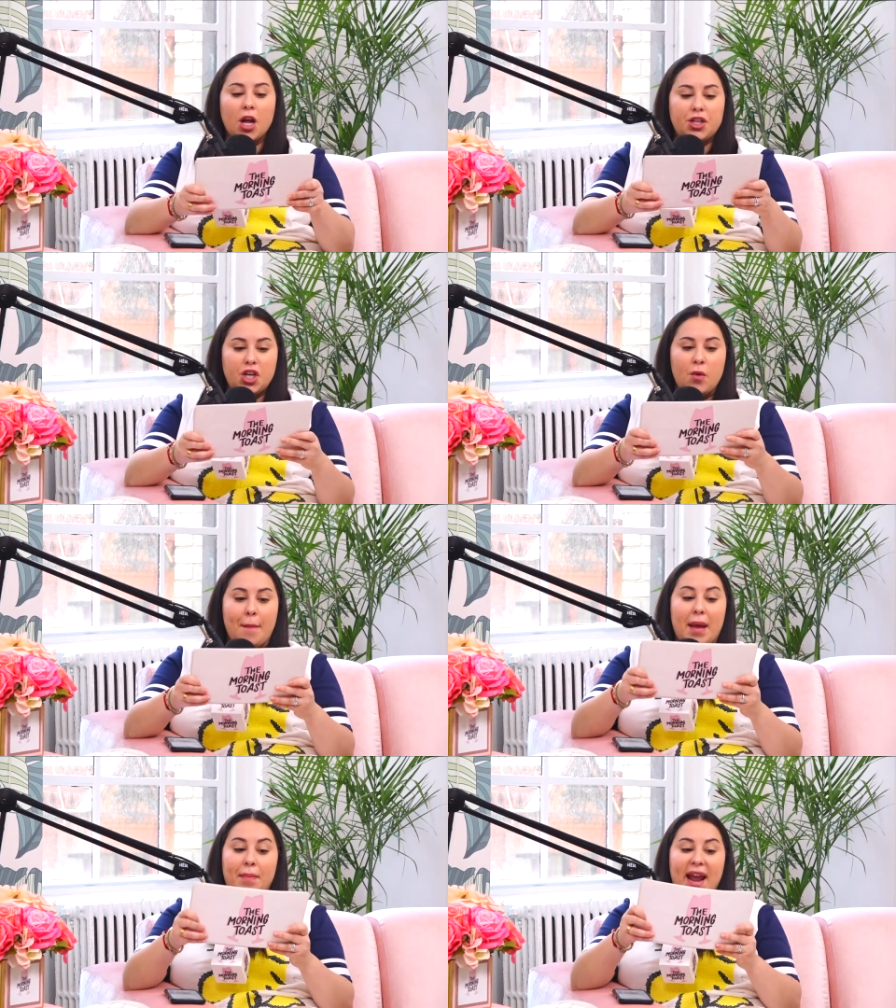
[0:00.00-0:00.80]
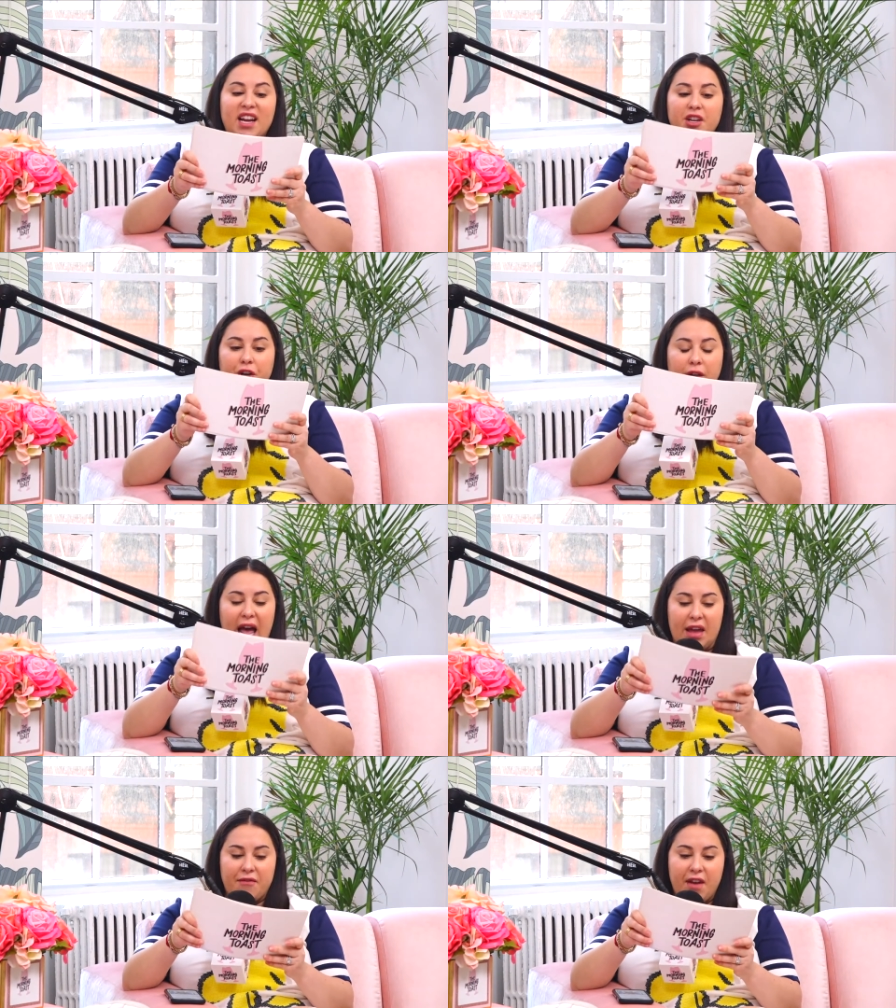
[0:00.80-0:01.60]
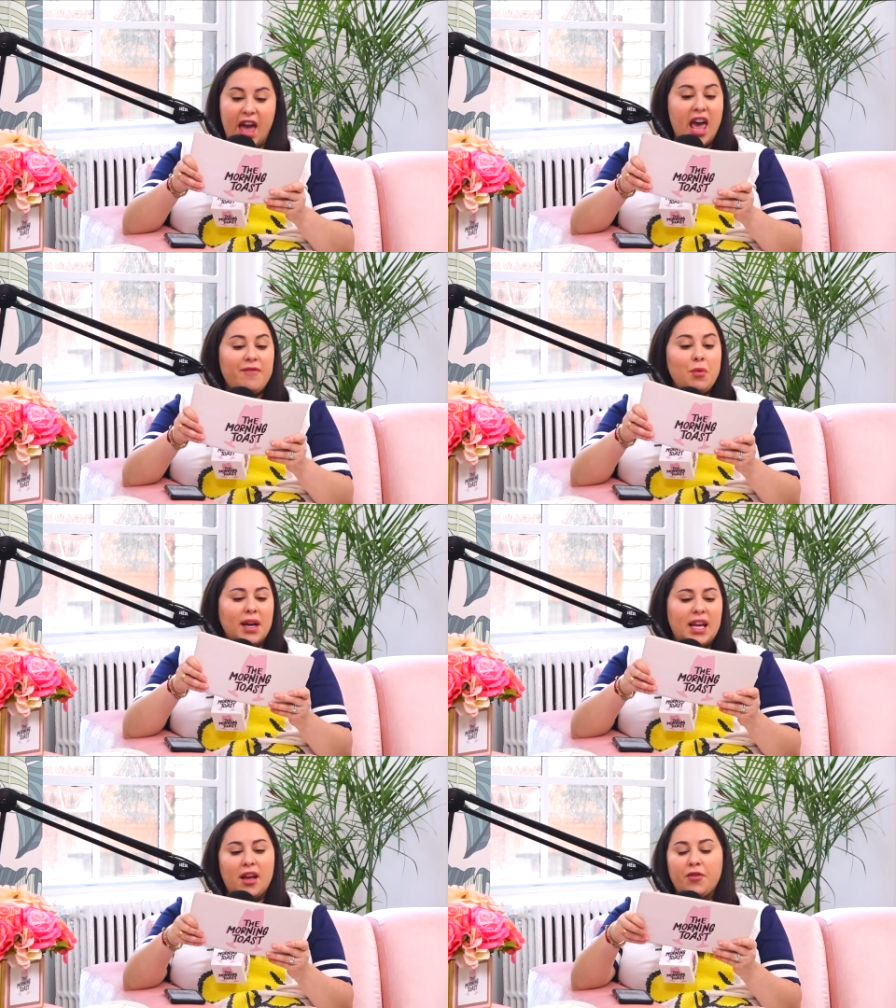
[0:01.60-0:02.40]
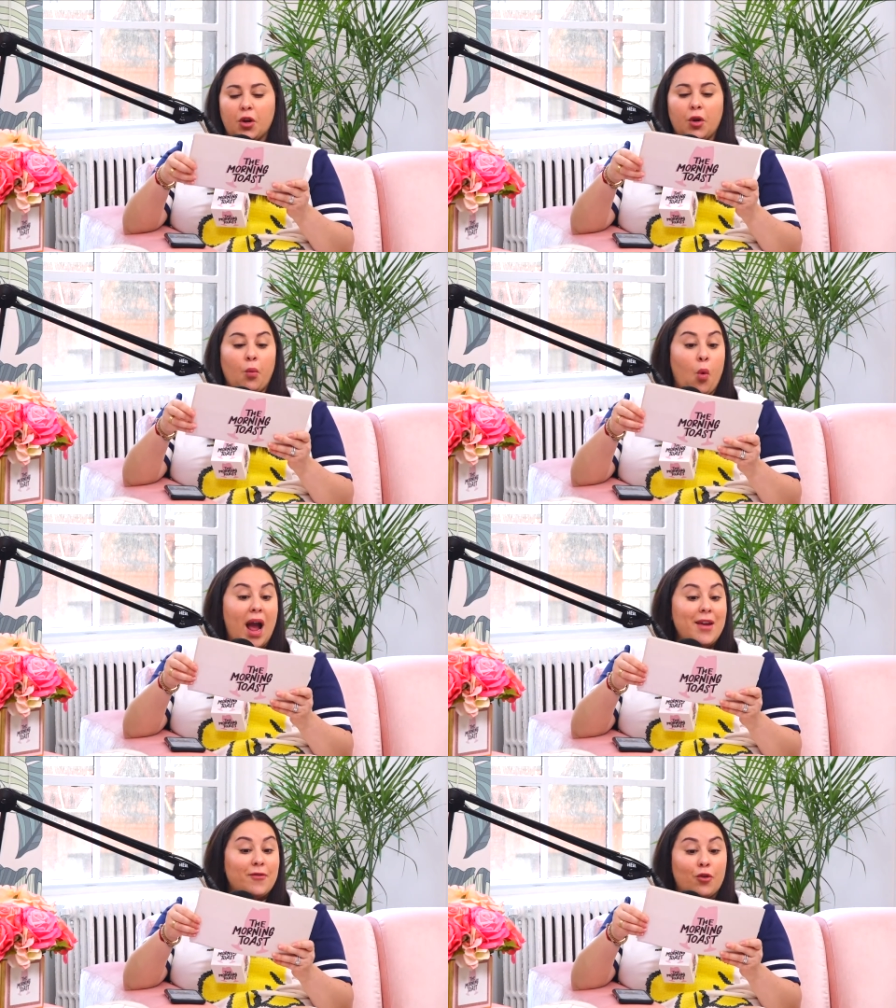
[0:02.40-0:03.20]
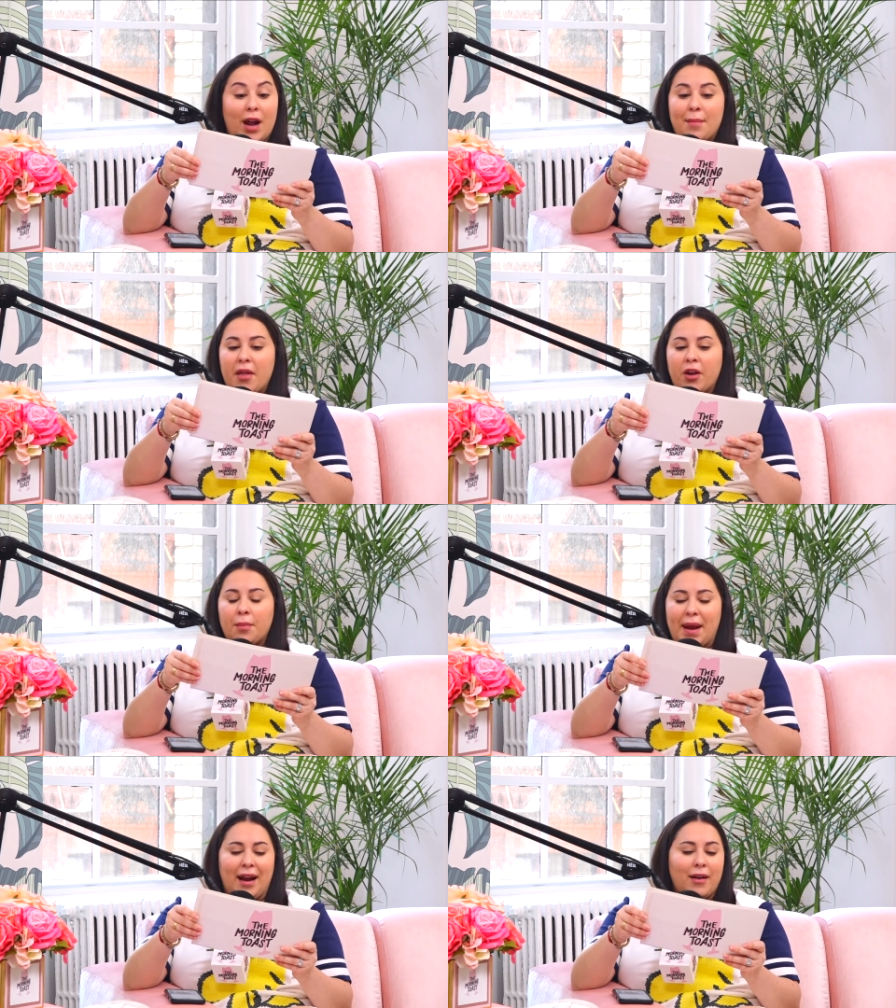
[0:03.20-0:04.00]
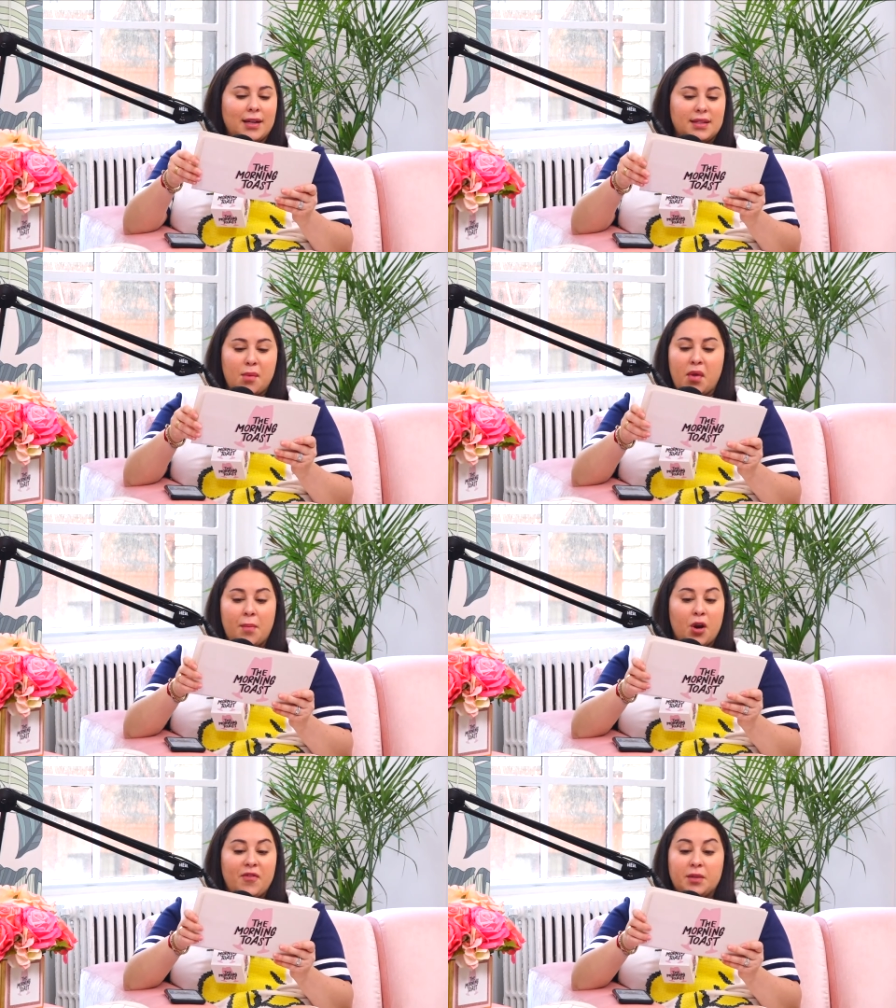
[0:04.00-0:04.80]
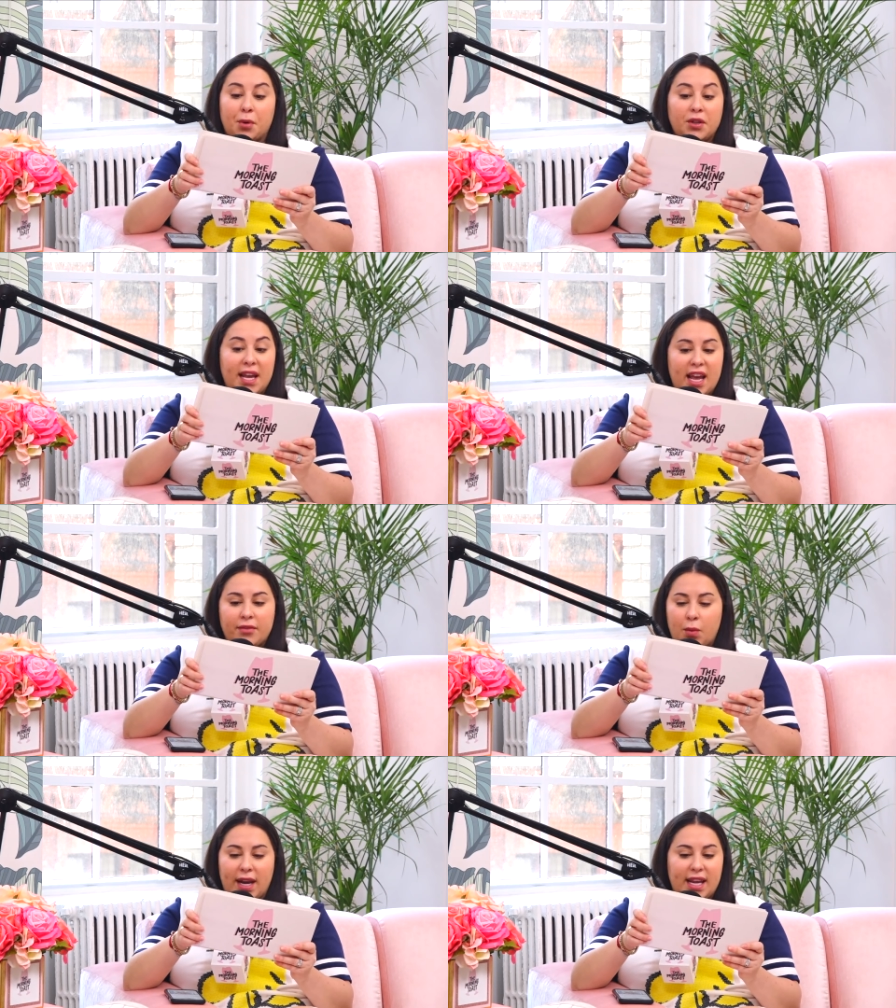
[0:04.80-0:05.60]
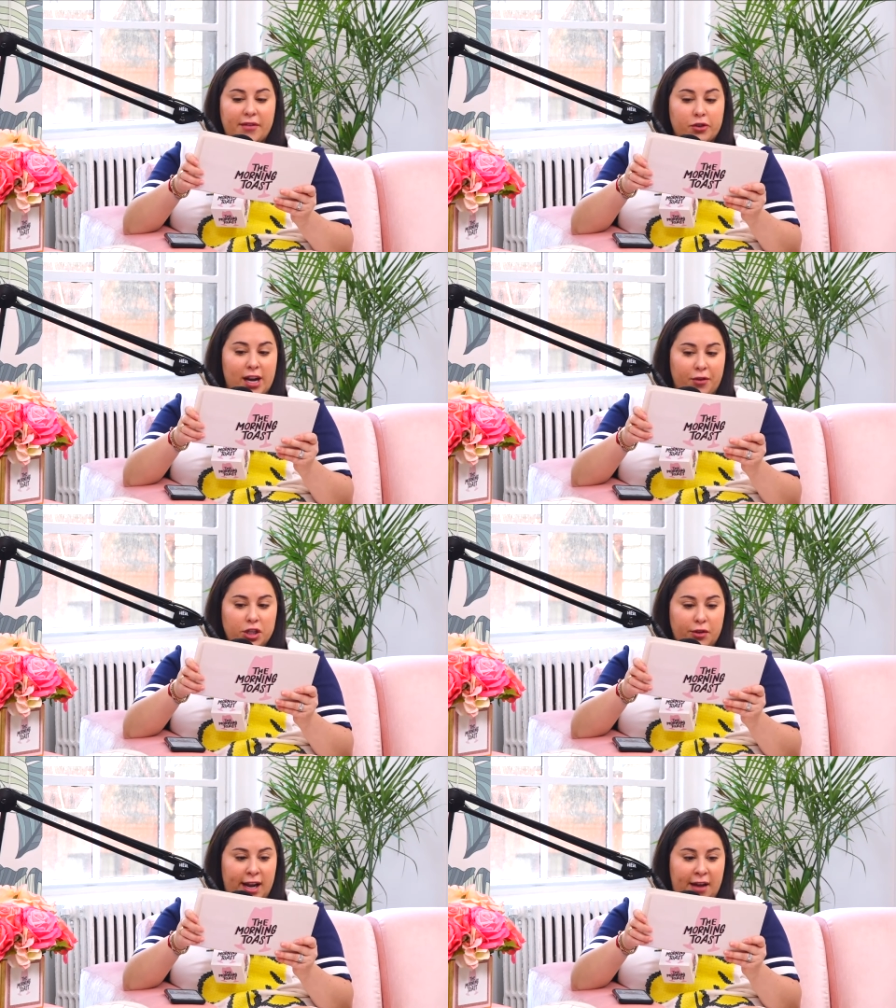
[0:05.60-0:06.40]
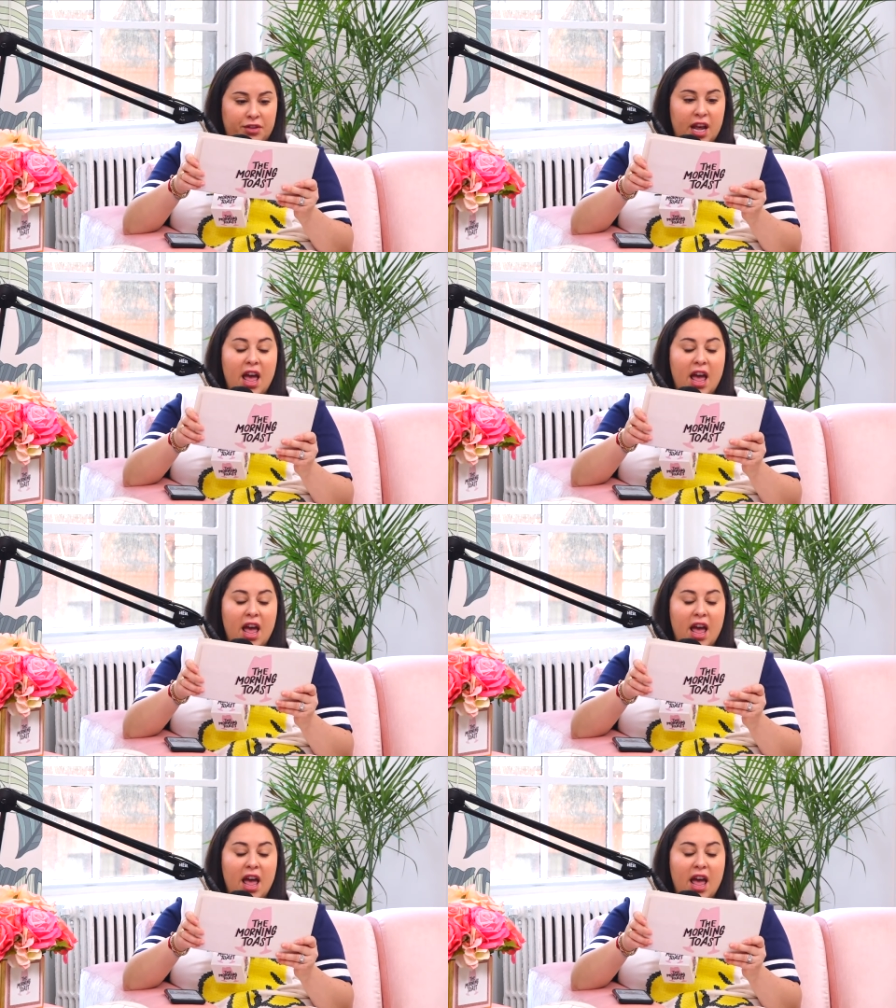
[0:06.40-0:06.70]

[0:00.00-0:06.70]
to you by Paint Your Life. If you want to give your wife, grandmother, parents, someone the perfect birthday gift, wedding gift, or anniversary gift,